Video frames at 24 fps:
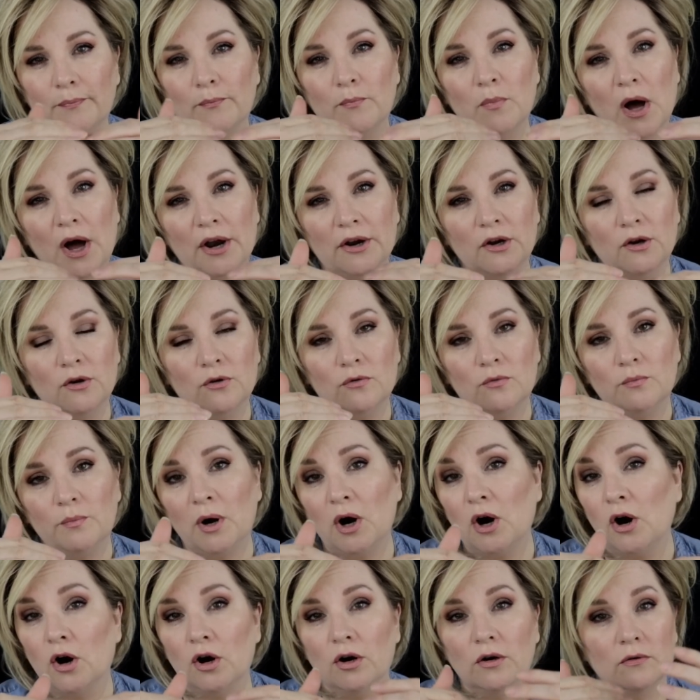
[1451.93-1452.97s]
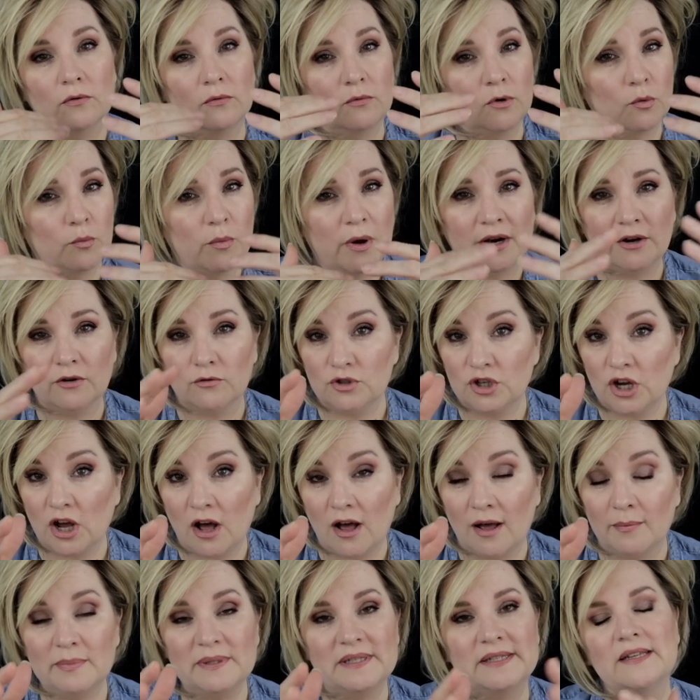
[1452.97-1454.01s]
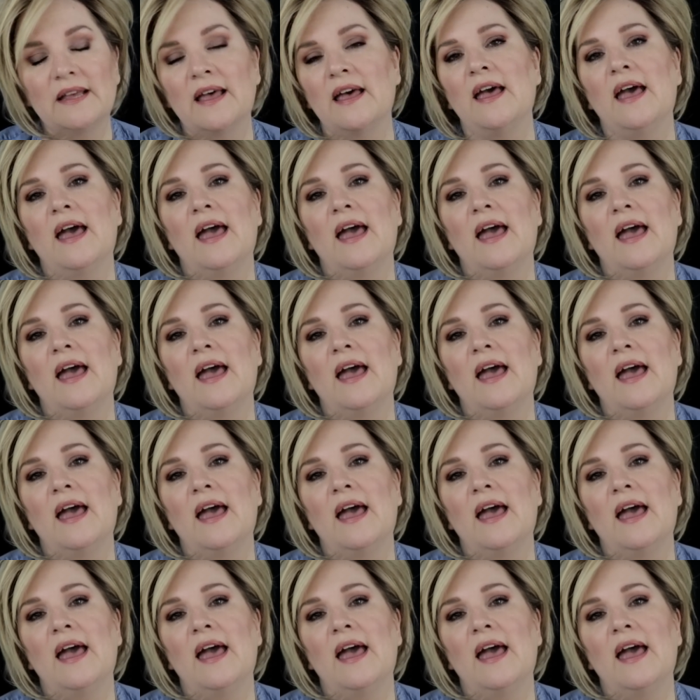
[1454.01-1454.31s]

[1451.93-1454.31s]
mono part or mono tops.